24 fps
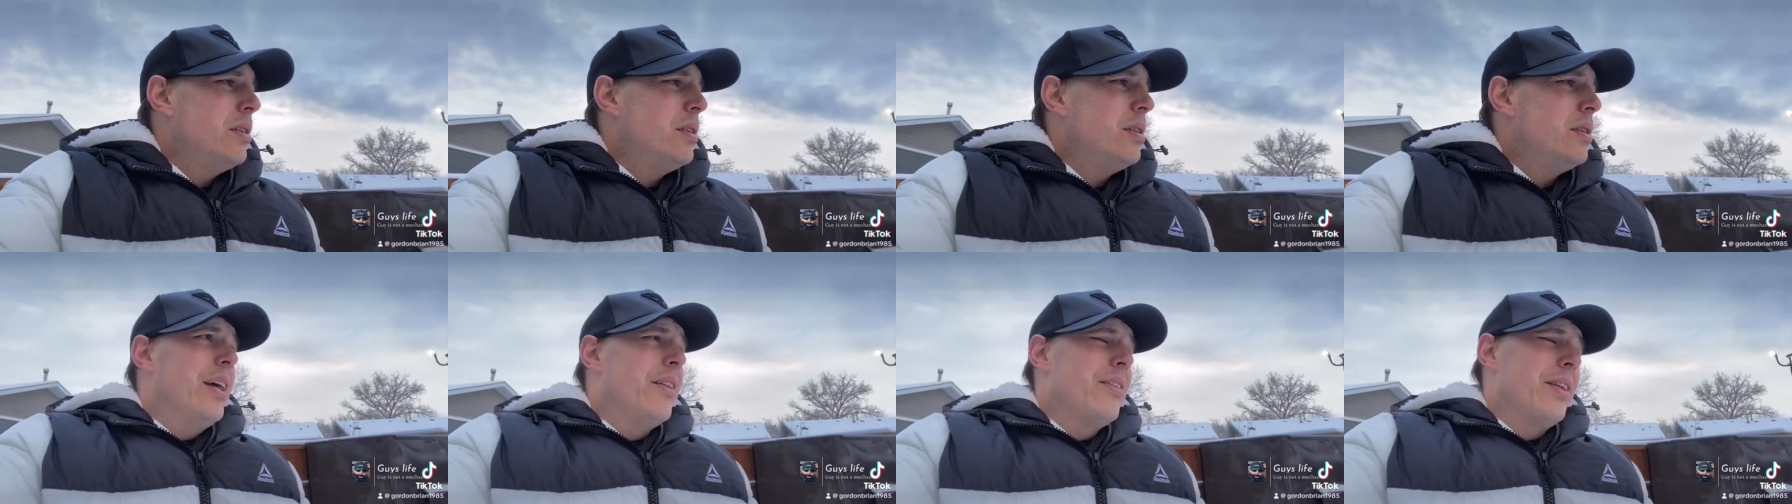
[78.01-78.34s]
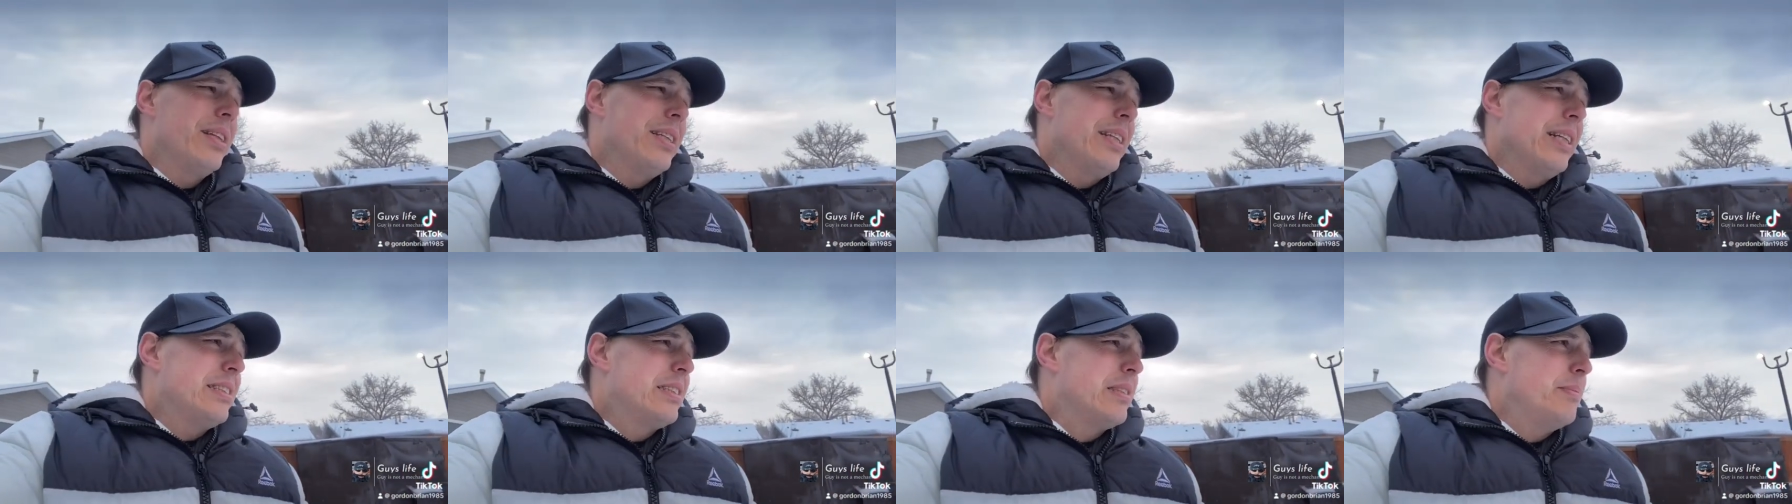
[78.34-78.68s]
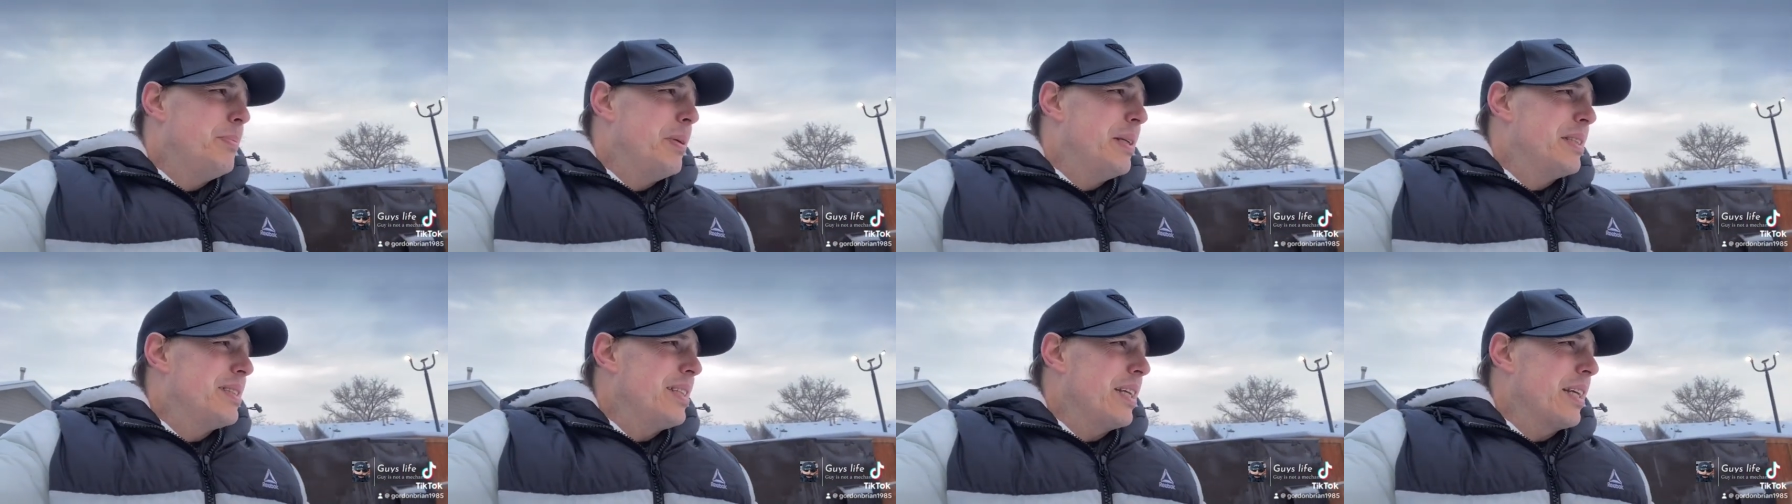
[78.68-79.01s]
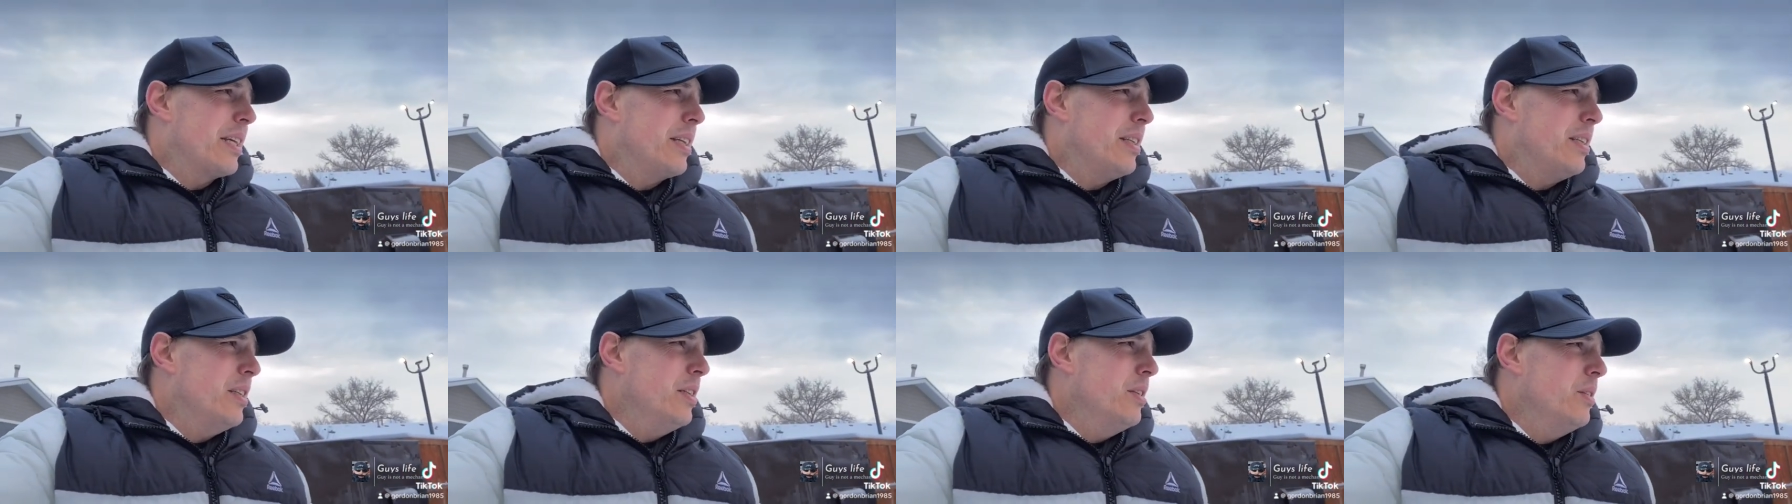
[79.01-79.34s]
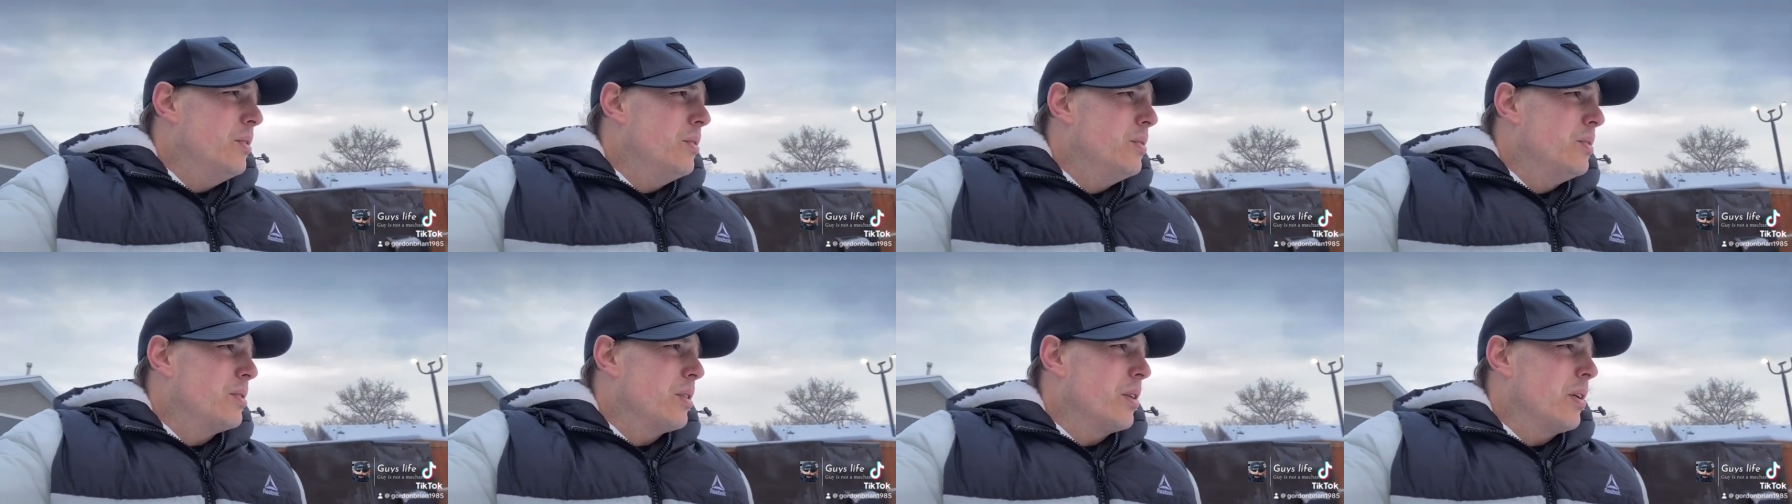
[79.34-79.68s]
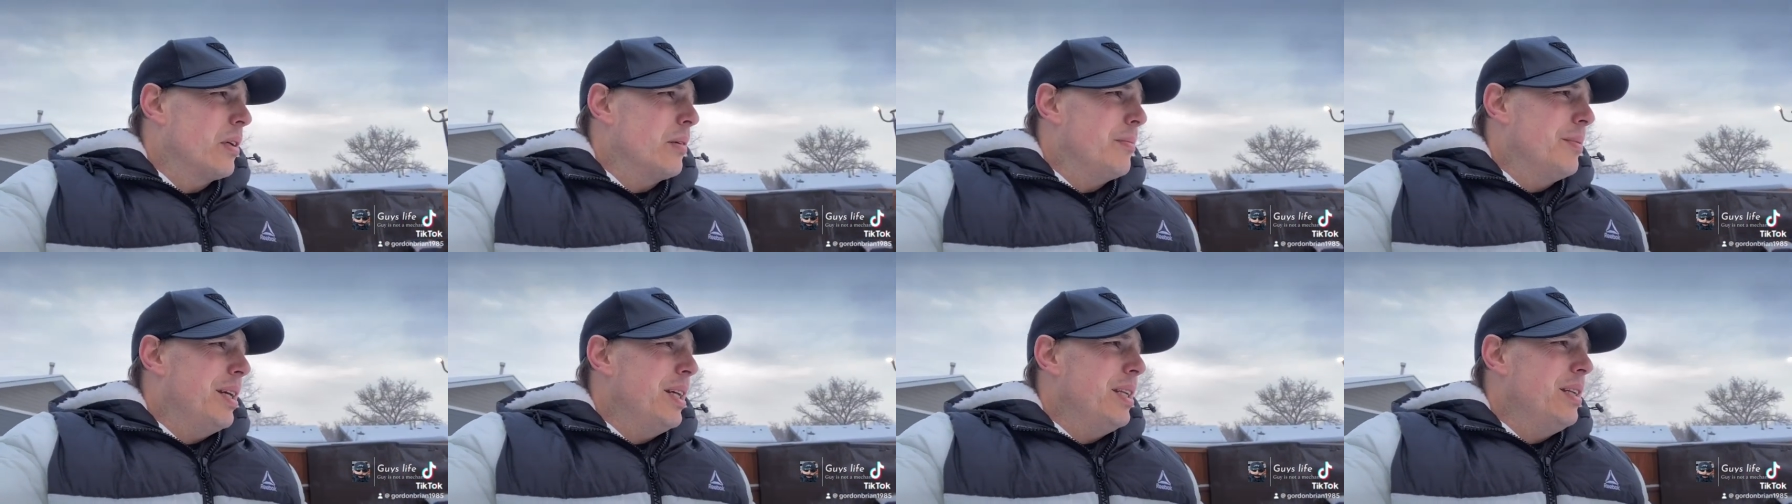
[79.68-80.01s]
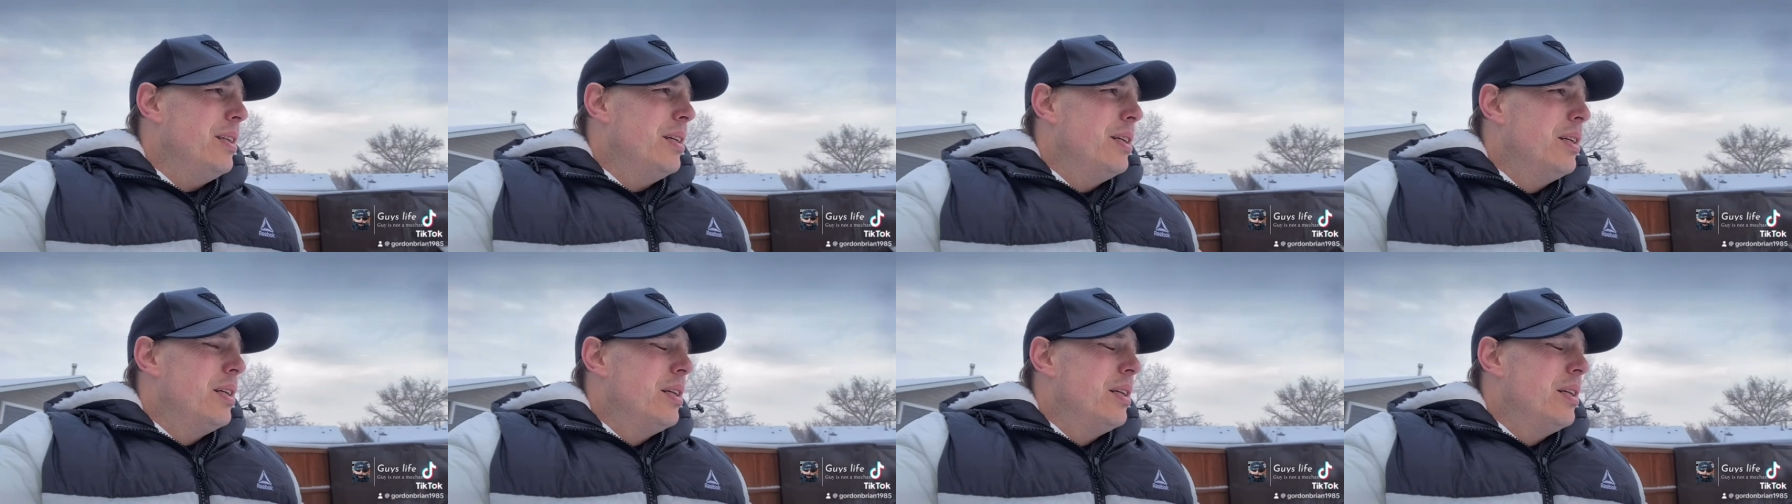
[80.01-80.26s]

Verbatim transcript: I think that's the best I can do. Sorry, man.